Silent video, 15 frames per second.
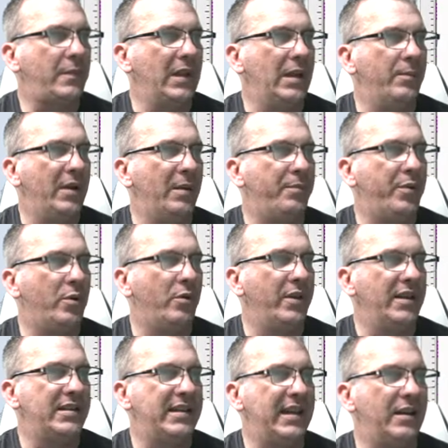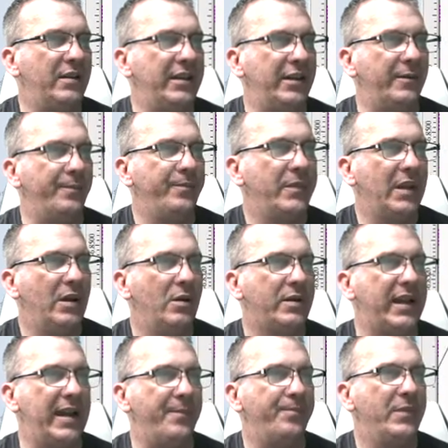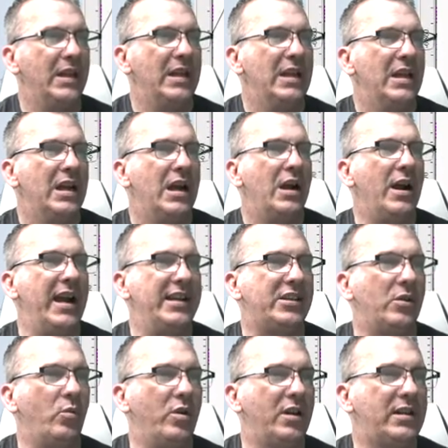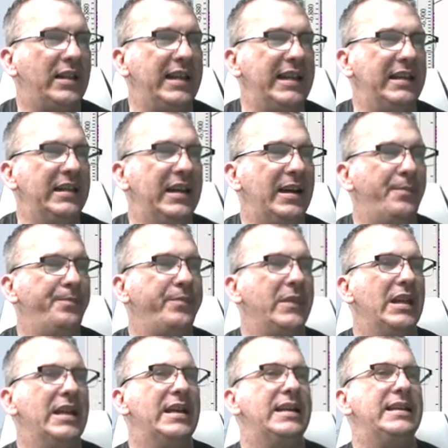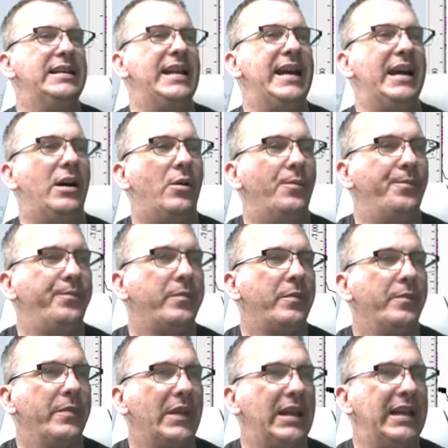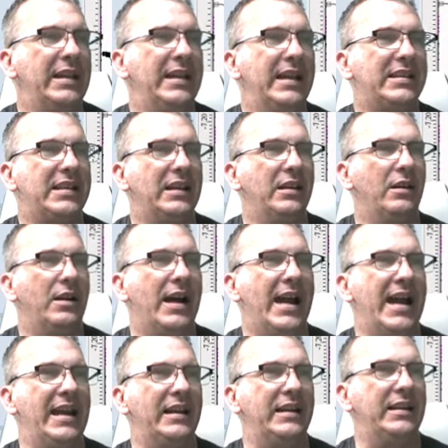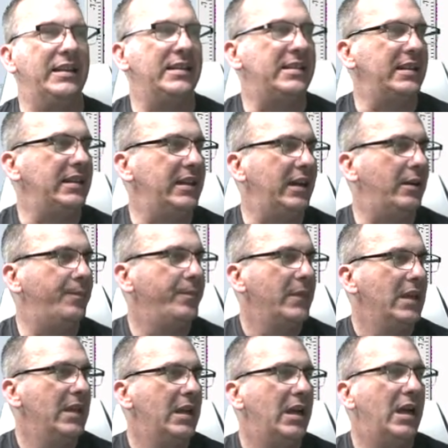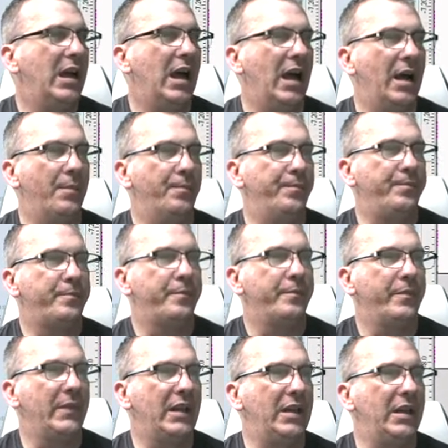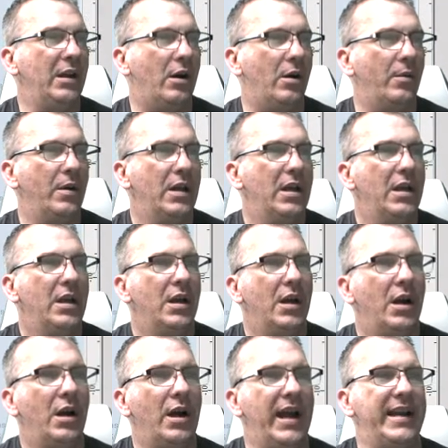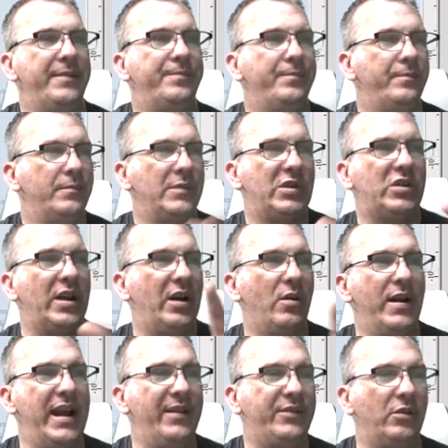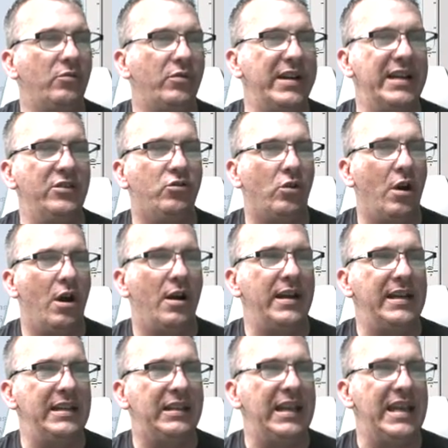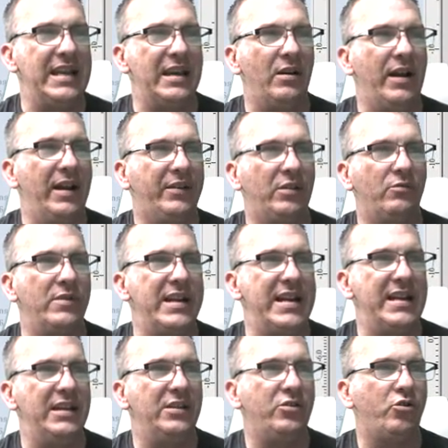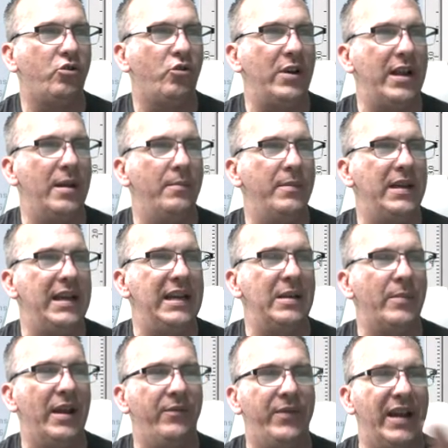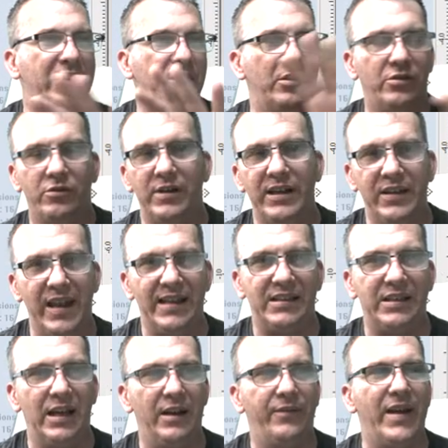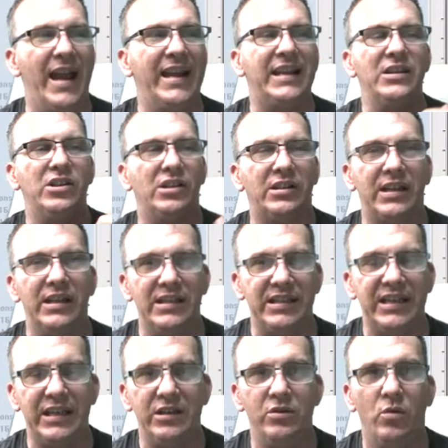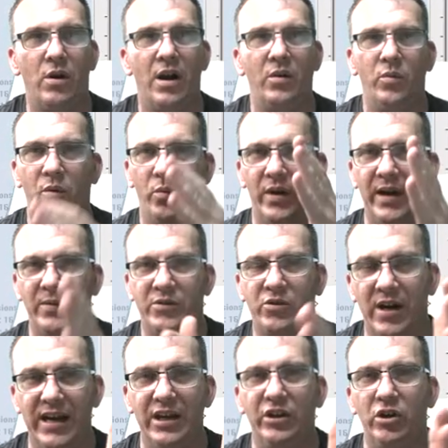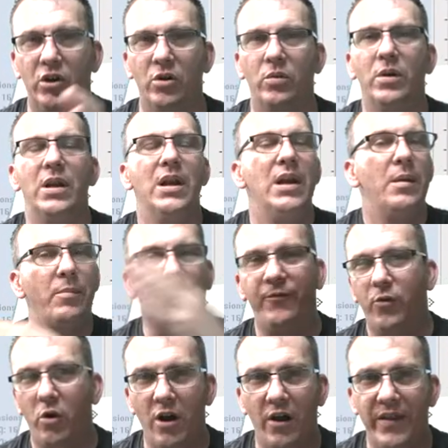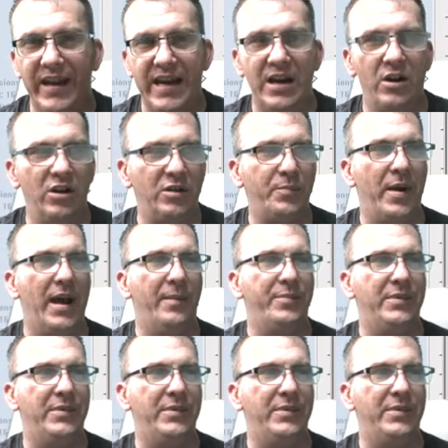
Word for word: I'm going to pull this down here. Okay. All right, so we're cleaned up now. And that's a little island that's in there. And all. All right, so I don't have to redraw anything. I don't have to retrim any of my vectors or any of that stuff. I can just continue on with what I was trying to do before all the errors popped